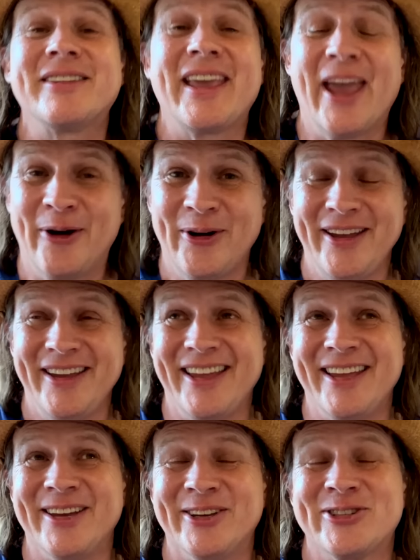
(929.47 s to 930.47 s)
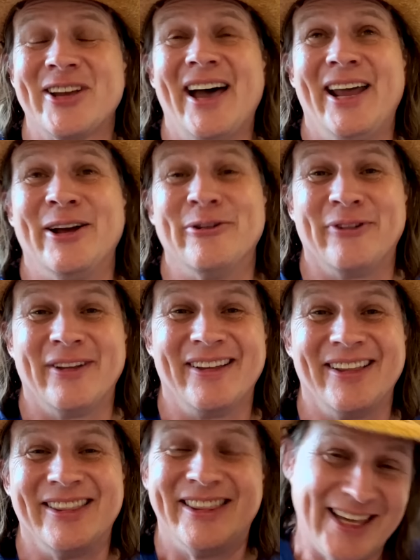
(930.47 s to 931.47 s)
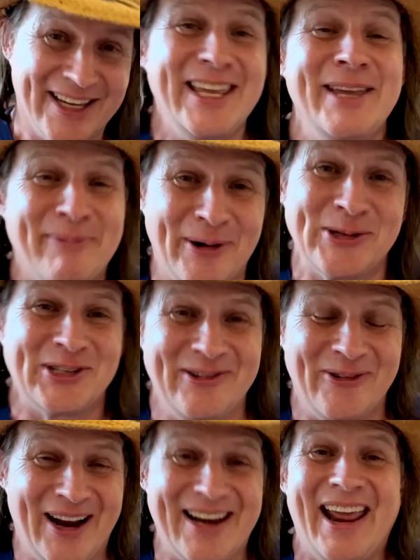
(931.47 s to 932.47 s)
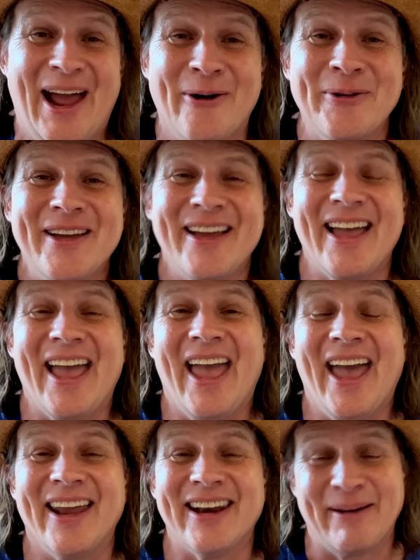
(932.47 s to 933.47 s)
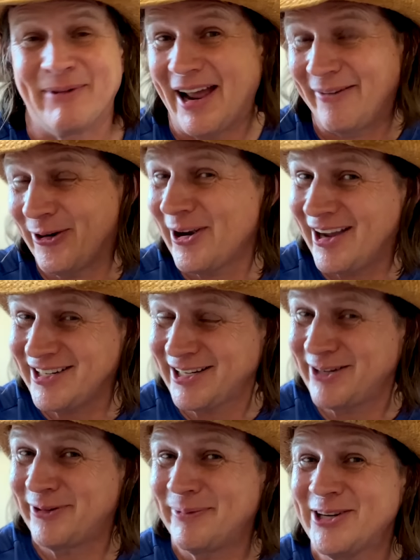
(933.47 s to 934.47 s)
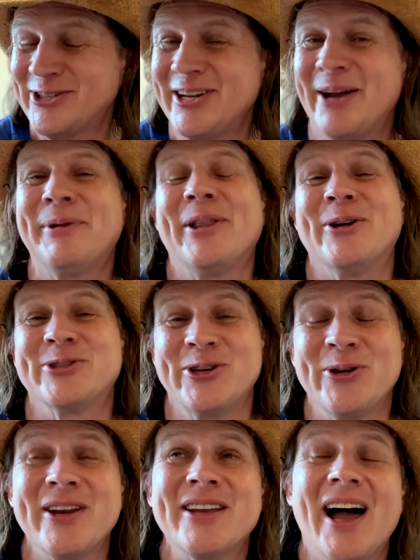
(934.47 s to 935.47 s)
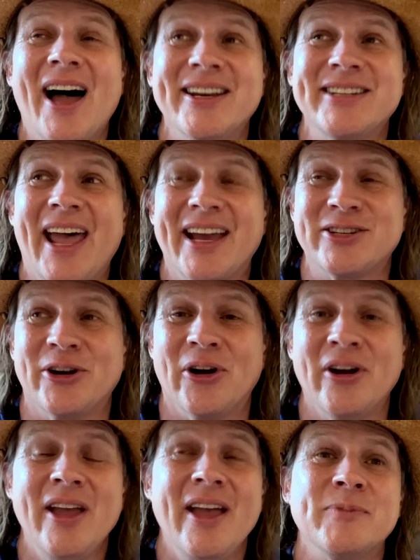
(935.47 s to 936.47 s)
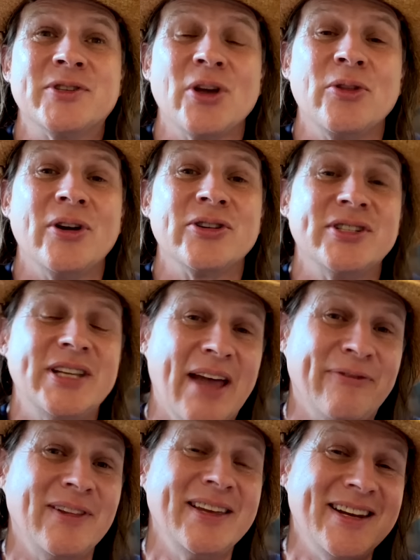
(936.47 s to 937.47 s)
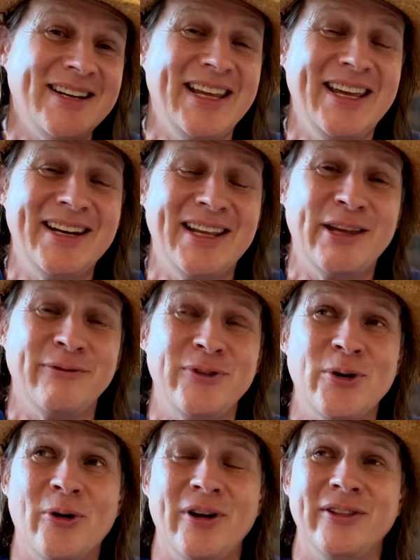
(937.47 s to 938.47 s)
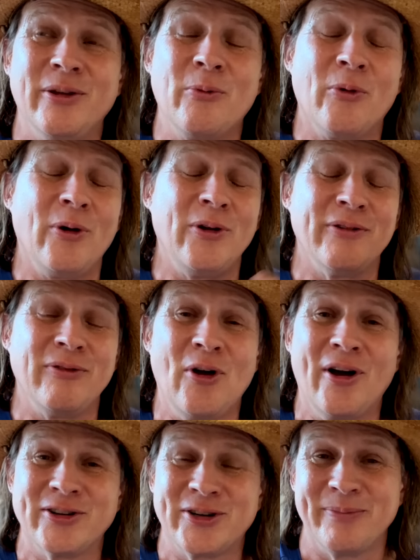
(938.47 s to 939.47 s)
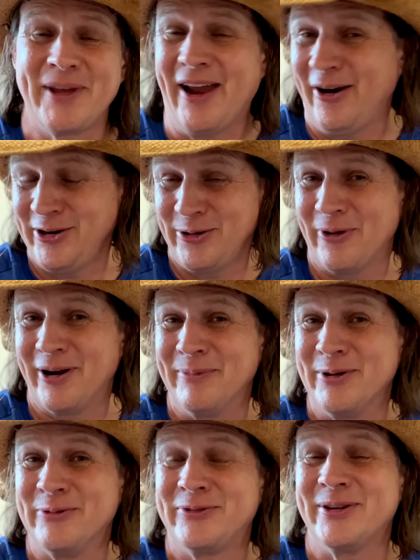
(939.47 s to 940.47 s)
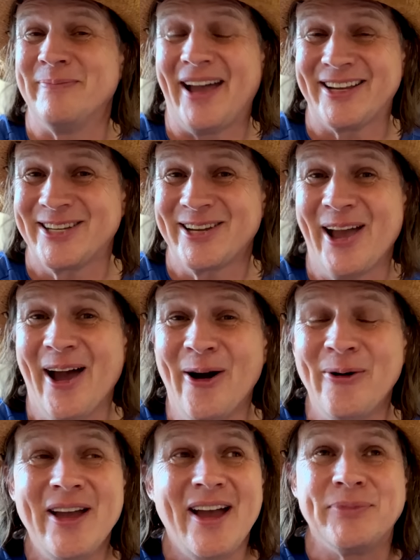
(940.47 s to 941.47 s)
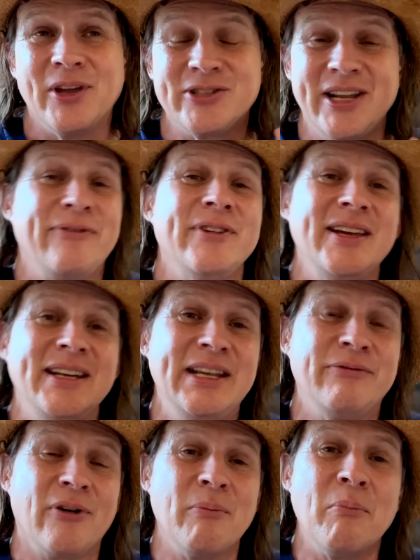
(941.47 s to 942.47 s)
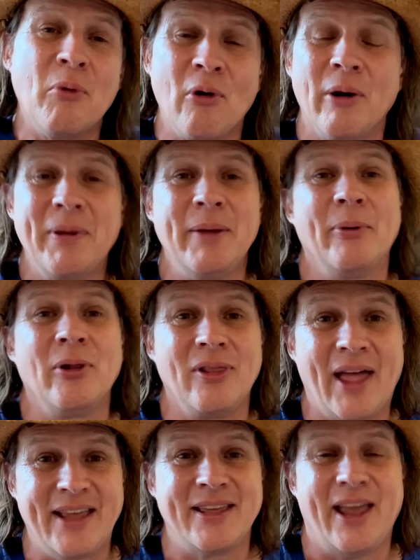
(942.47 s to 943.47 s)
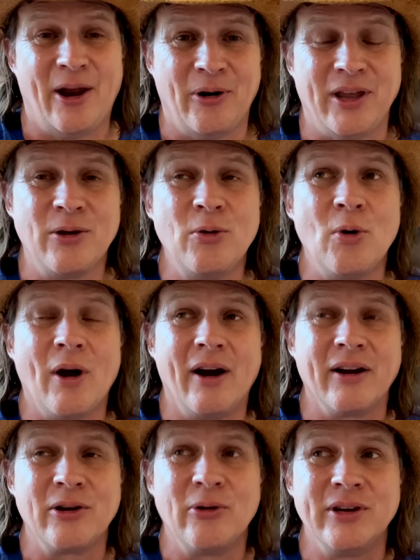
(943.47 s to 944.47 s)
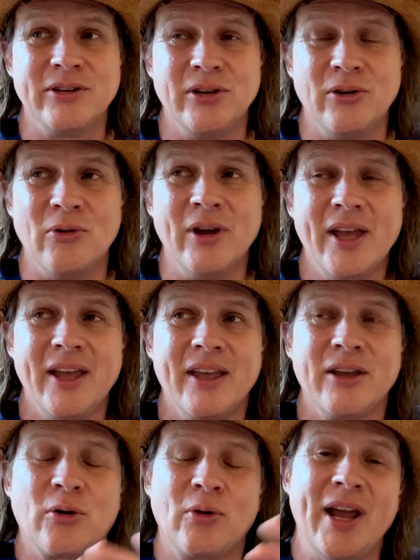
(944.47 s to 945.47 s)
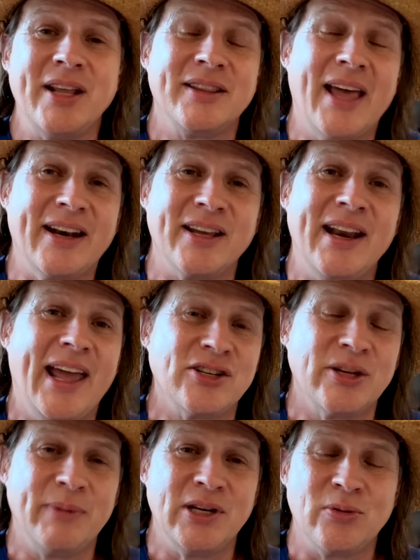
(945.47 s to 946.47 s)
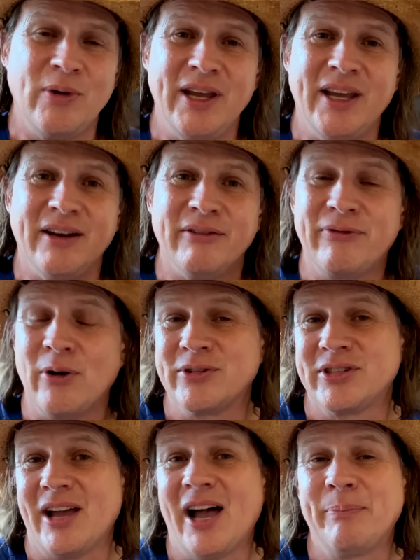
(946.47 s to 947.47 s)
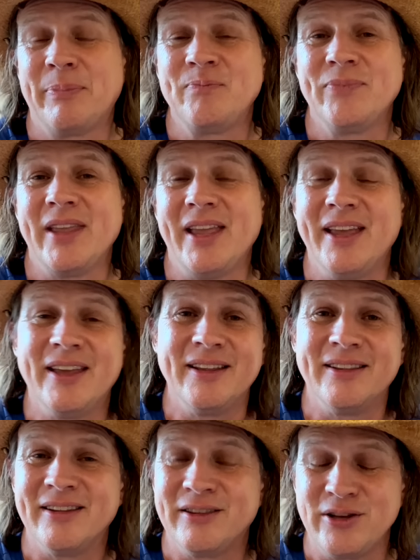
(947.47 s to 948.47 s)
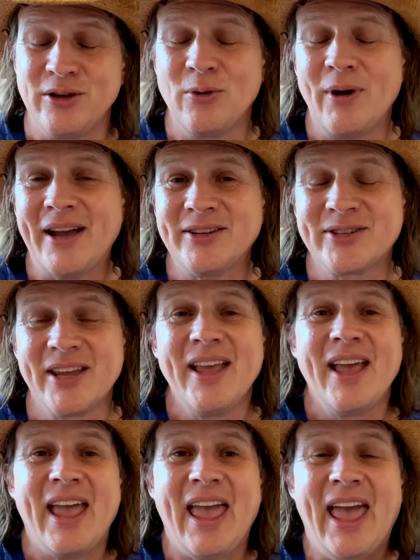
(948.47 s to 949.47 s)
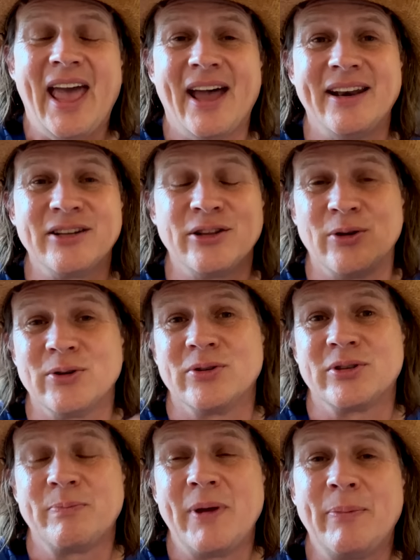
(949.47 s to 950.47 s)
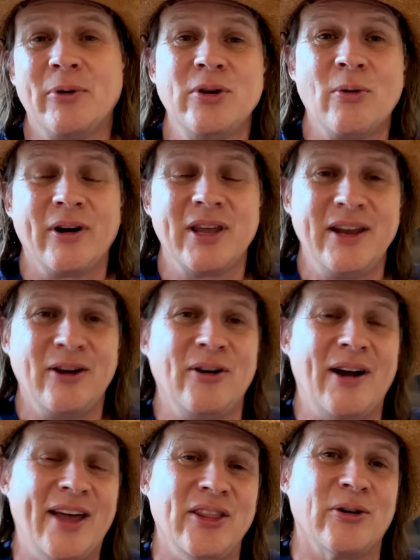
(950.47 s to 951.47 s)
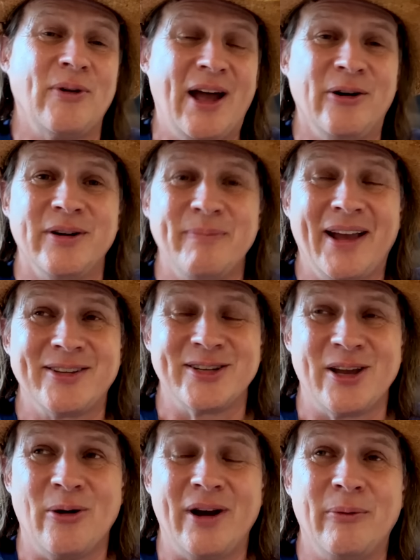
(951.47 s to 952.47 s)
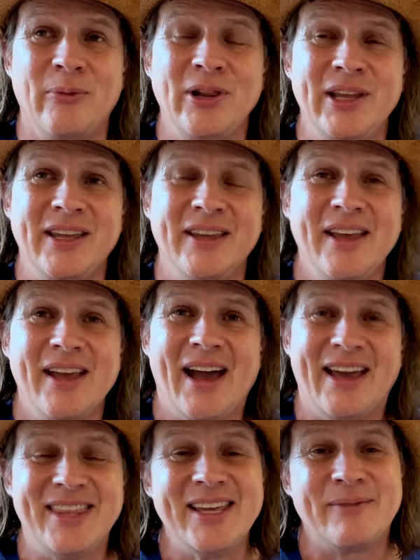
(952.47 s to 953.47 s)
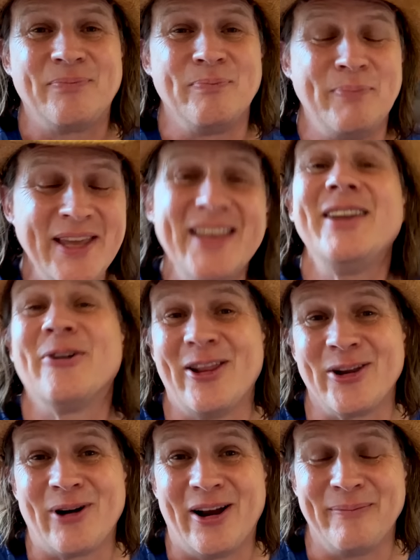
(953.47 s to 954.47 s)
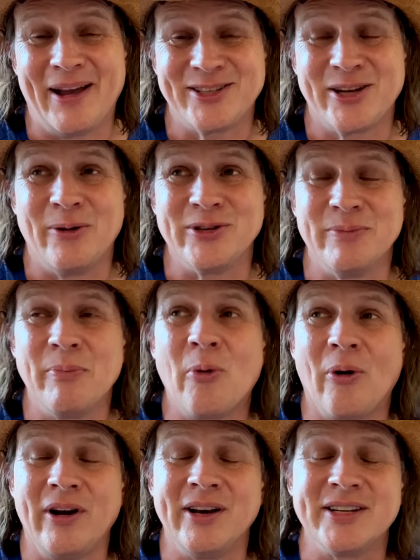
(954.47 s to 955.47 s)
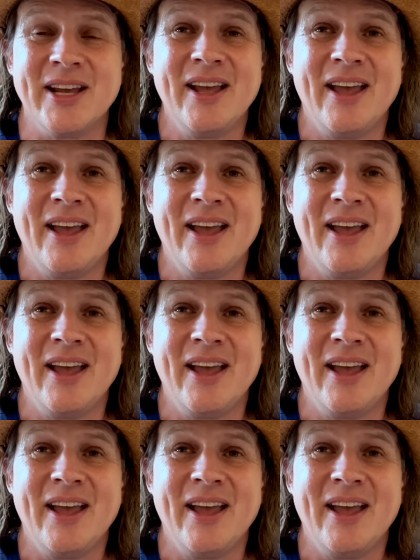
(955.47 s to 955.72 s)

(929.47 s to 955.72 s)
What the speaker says: Kerri is kind of the key person right now. And I'm going to have her contact information down below so you can contact her. So there's definitely a need if you're in the world of long-term care and you want to move to Mexico. There's definitely a need for more people like Kerri who are going to create that connection between folks up in the U.S. and those people who are here on the ground in Mexico. And I think being here on the ground in Mexico is important.